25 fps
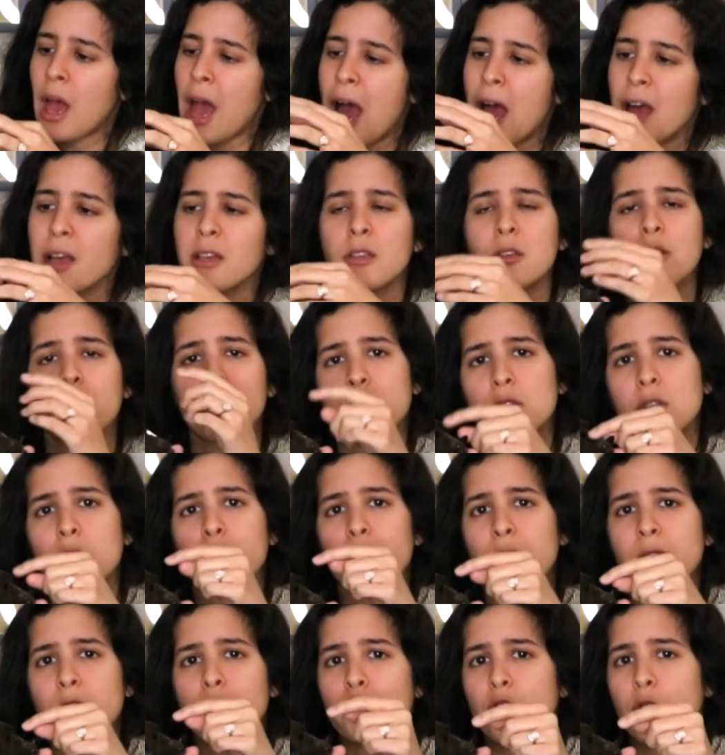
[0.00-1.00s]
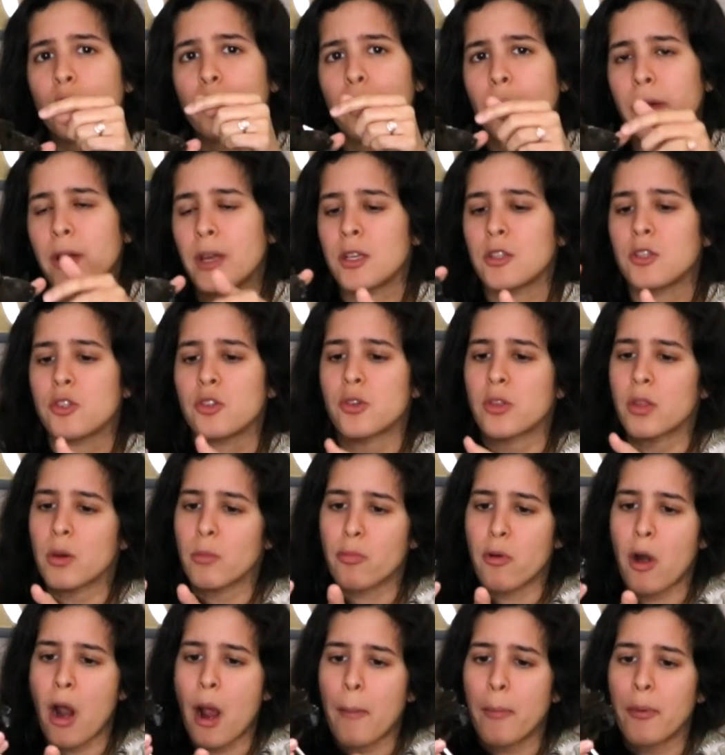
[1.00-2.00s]
I used to be super into
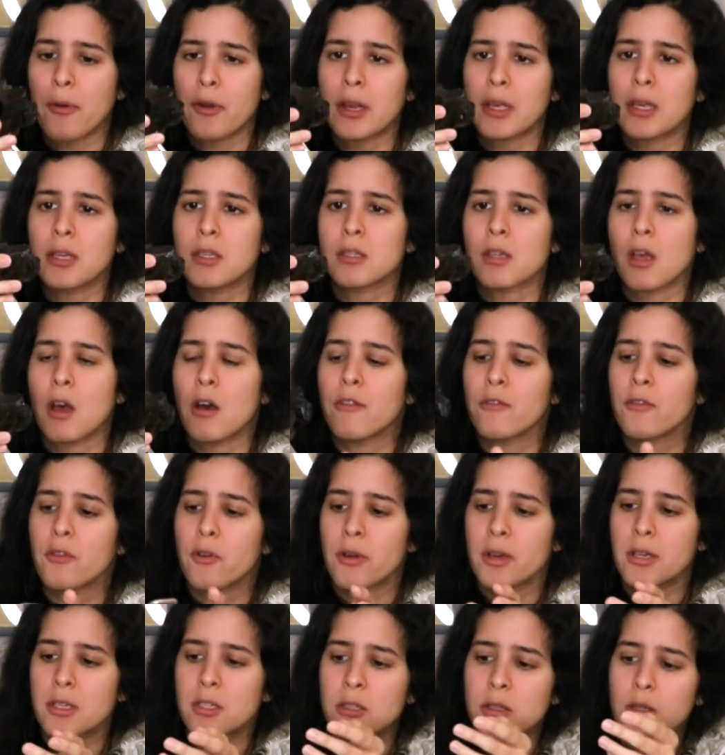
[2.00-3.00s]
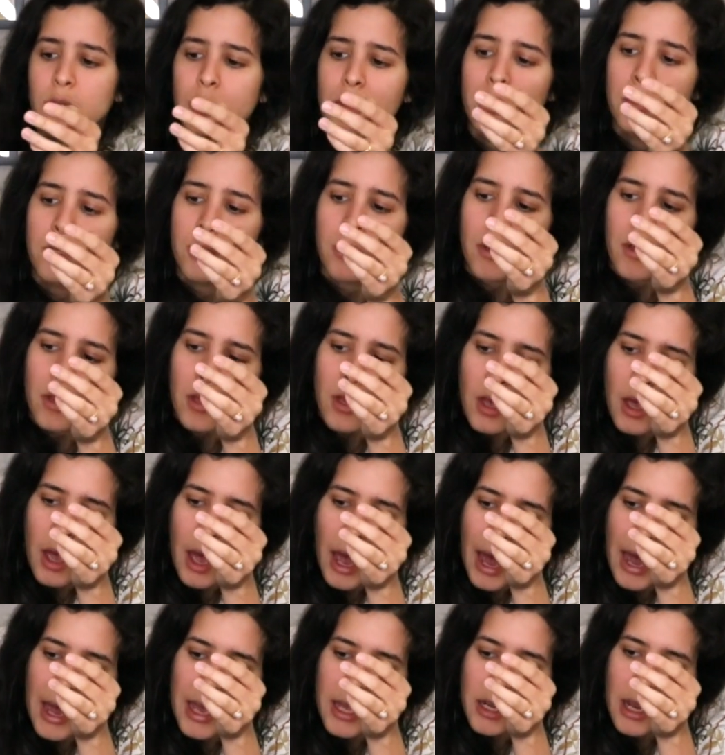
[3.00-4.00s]
the properties of crystals
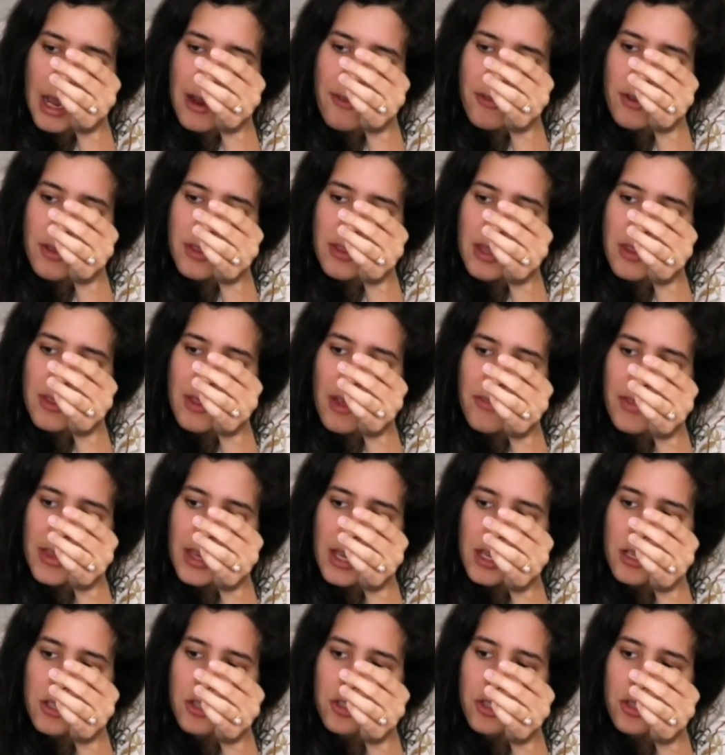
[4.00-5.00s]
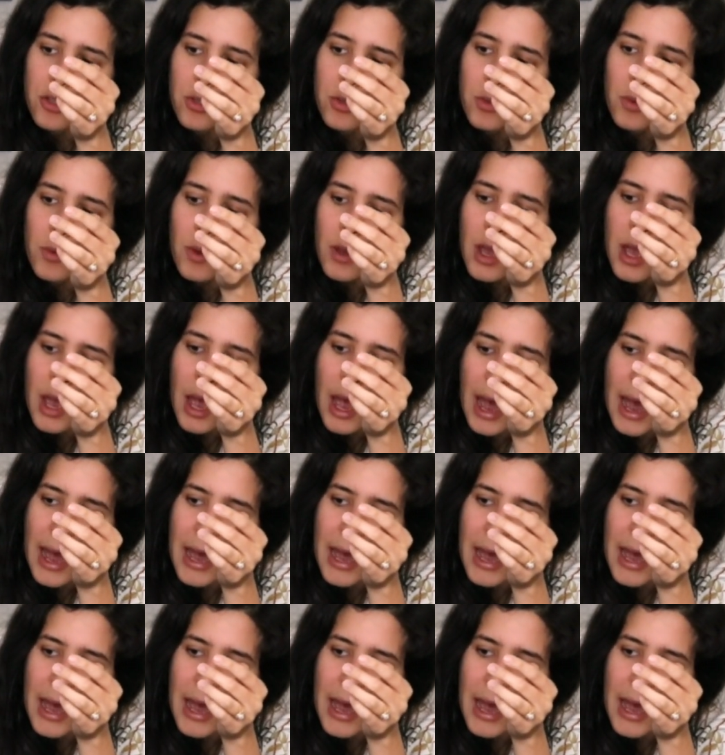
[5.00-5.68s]
and everything that they can do.